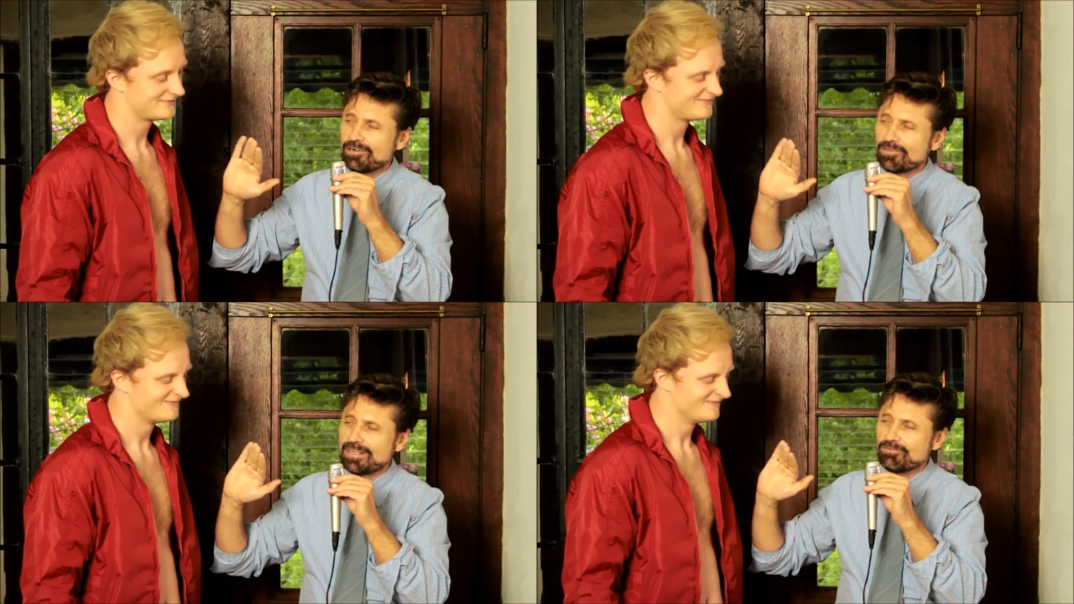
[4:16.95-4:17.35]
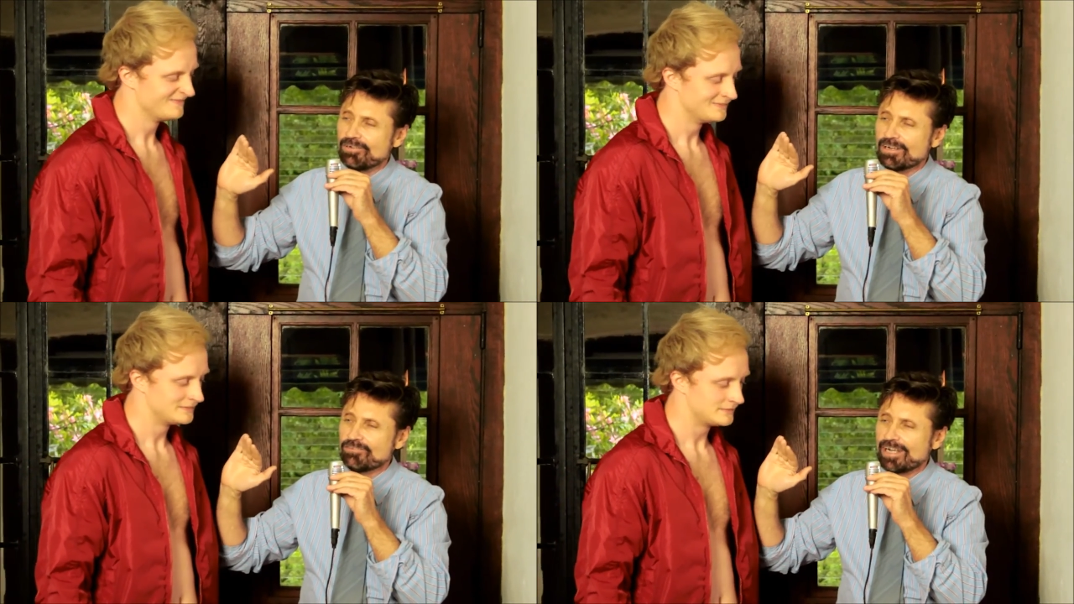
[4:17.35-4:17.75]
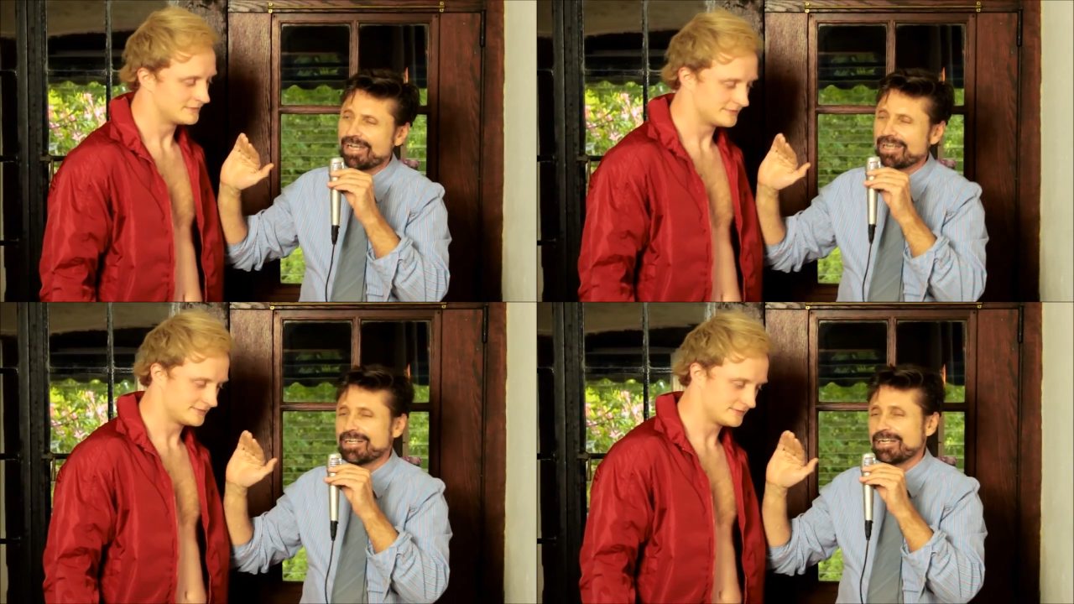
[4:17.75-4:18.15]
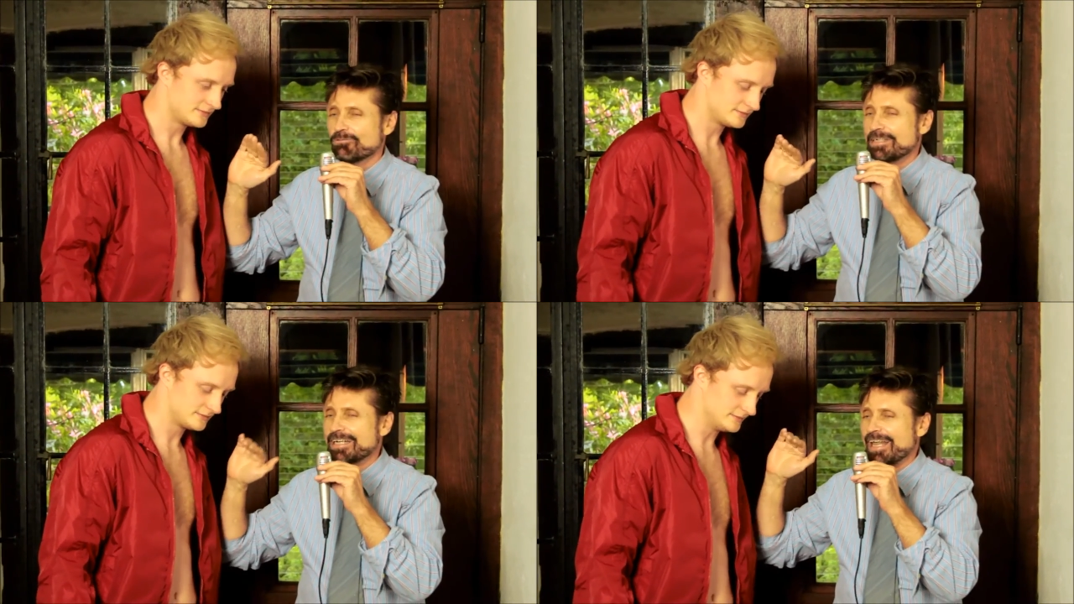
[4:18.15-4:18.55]
Speaker 1: I don't think we've ever had
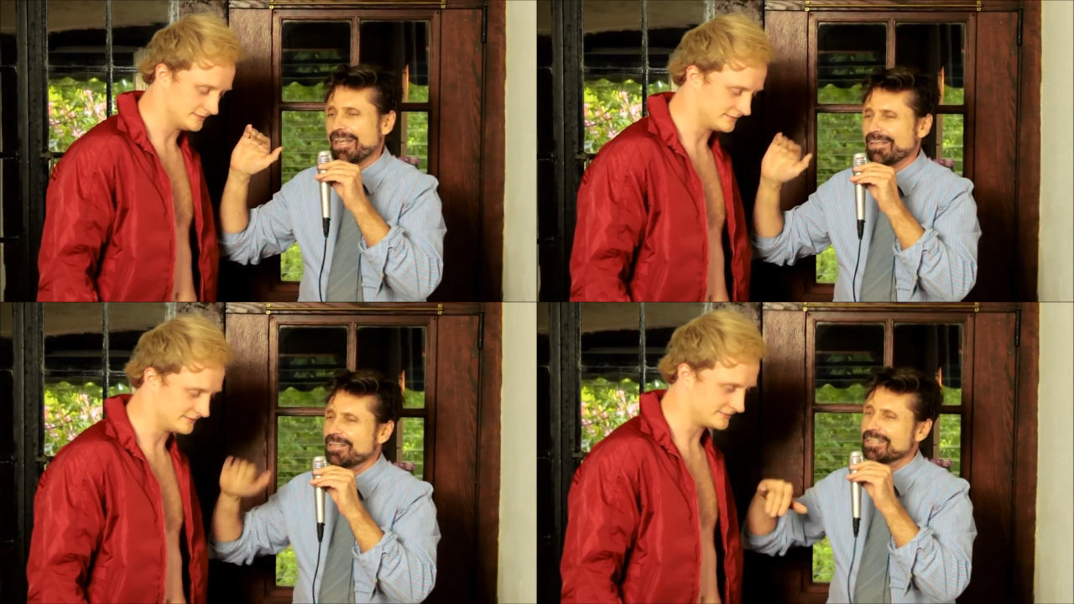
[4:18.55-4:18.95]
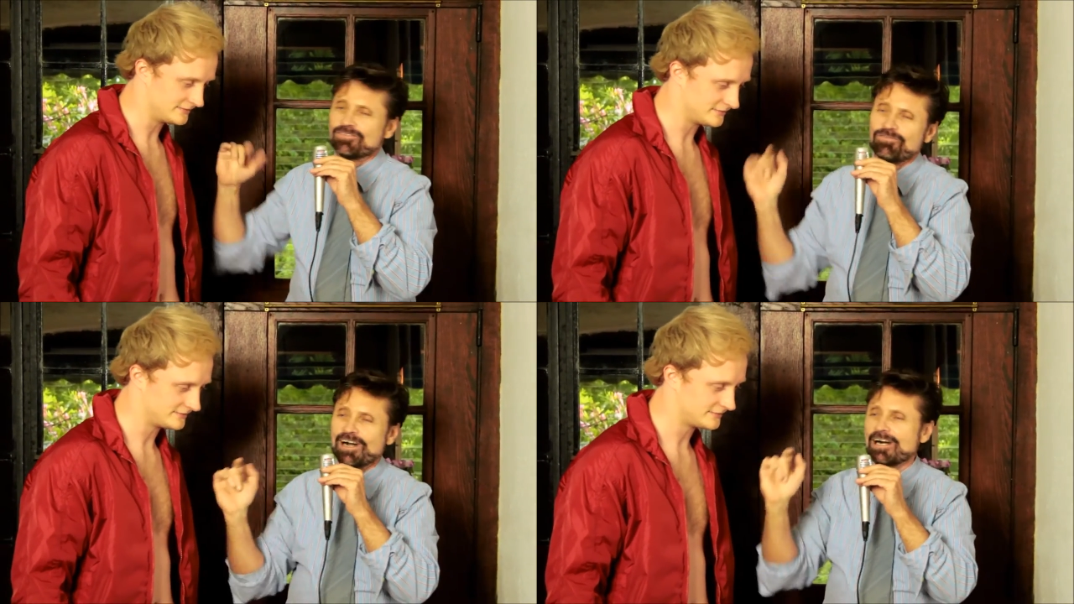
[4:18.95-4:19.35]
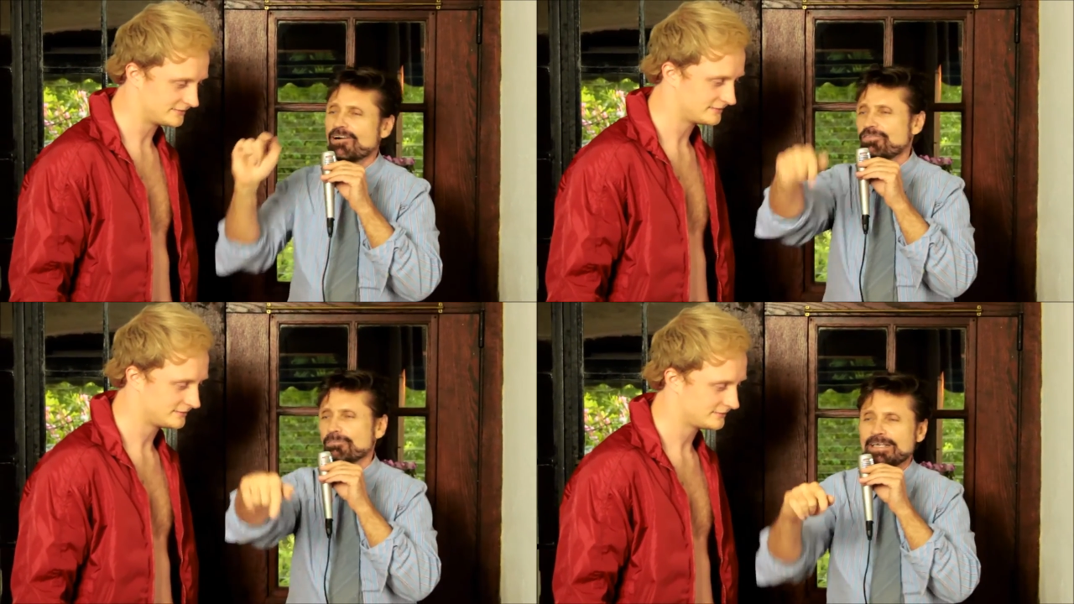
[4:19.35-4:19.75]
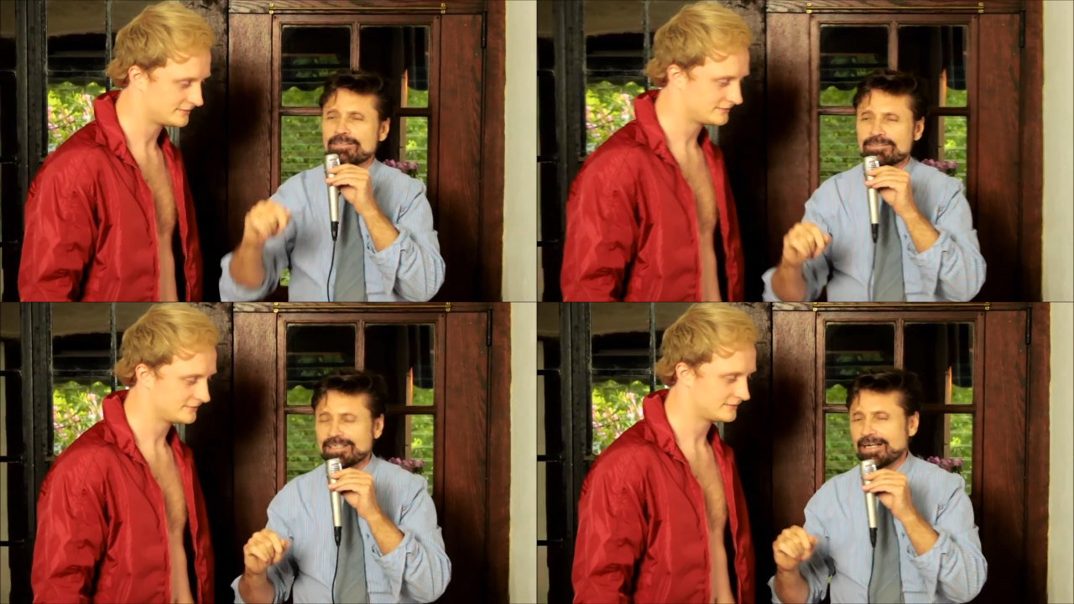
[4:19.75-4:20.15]
anyone this far from the
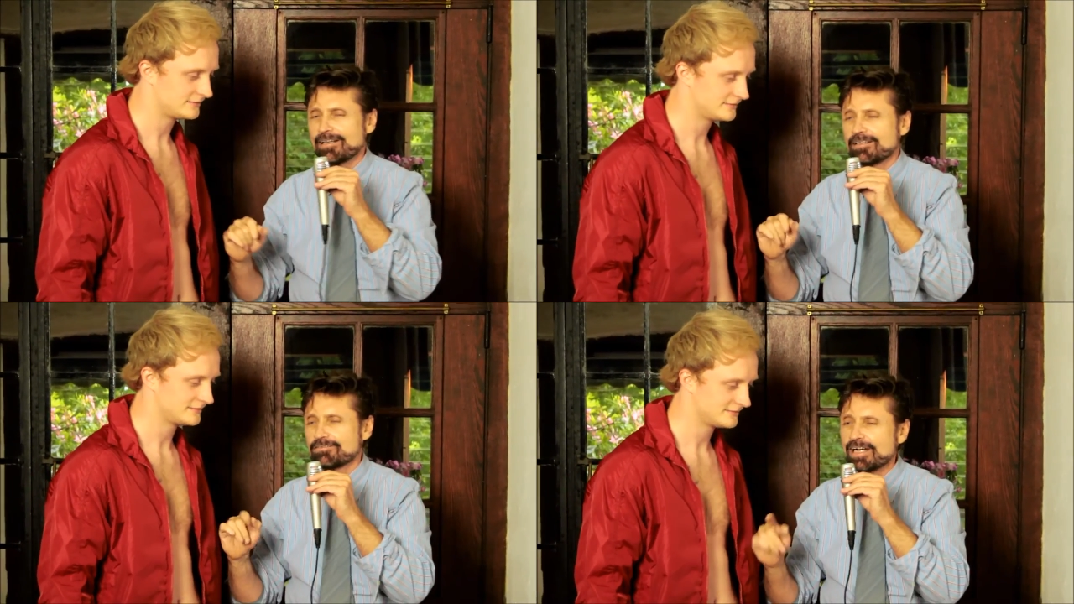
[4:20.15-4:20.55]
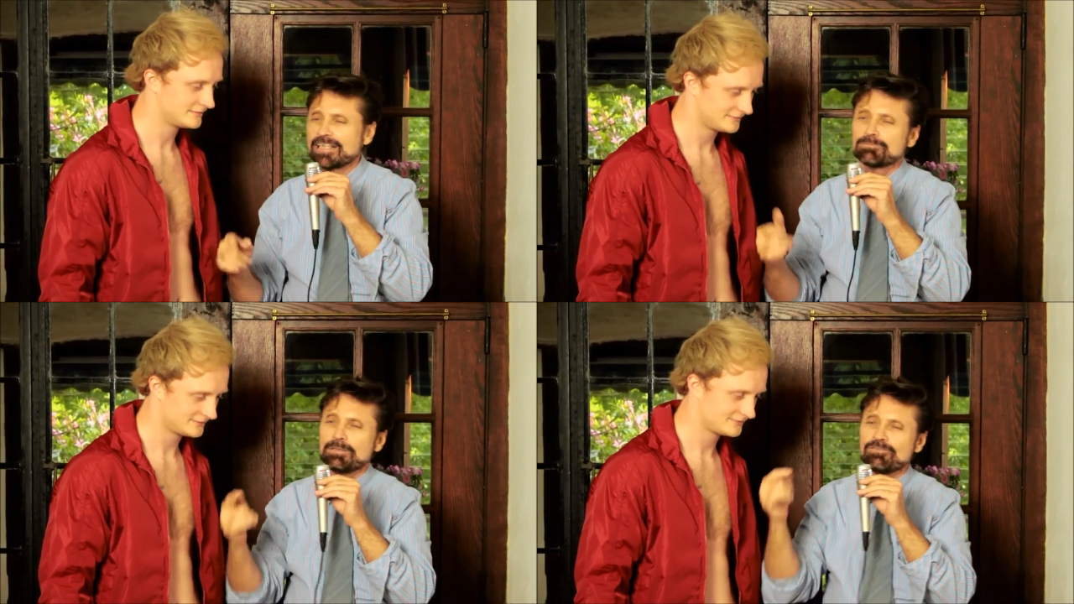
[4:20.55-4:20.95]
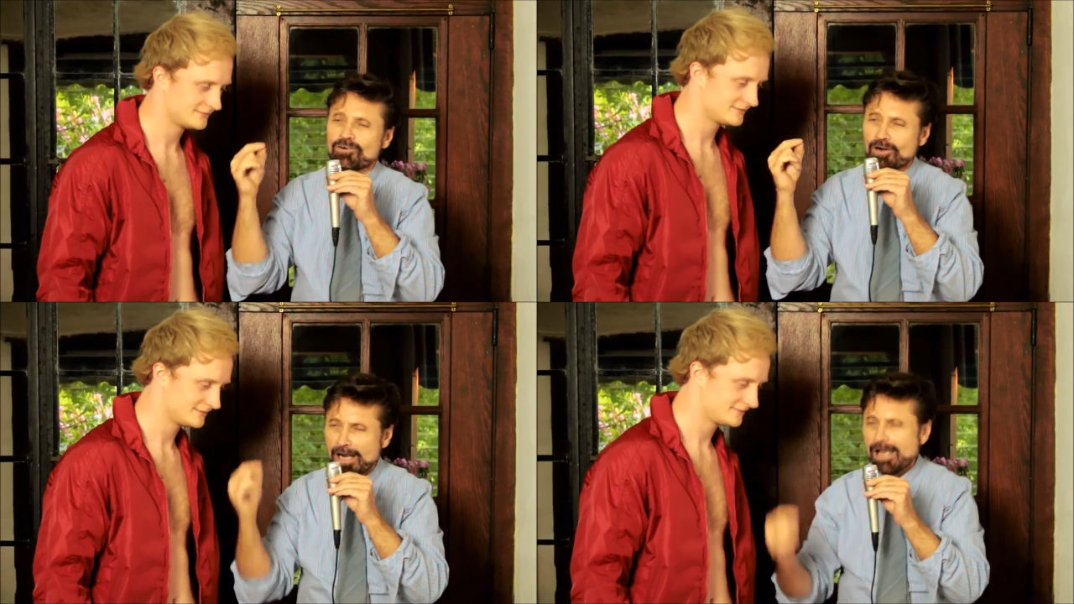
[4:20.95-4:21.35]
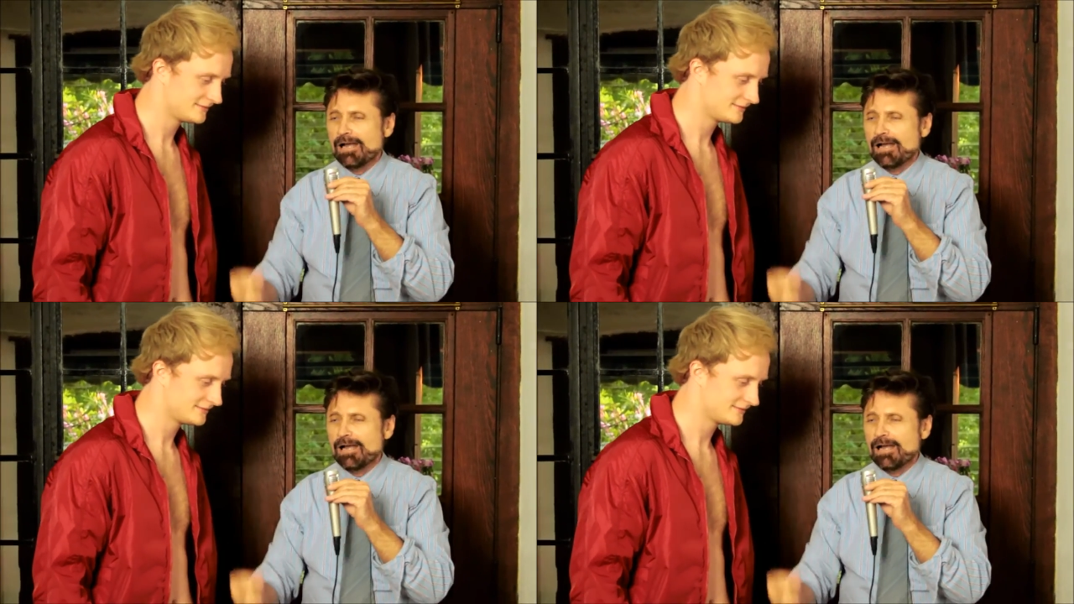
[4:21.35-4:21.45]
other side of the tracks before.